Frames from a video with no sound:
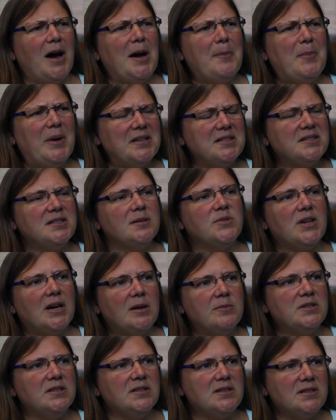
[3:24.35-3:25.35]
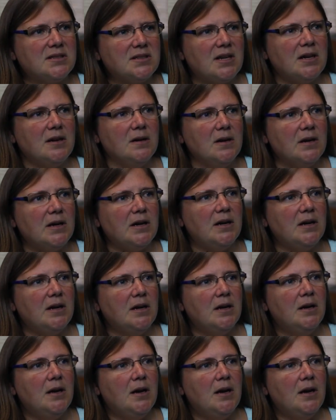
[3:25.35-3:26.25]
I bet sometimes it's scary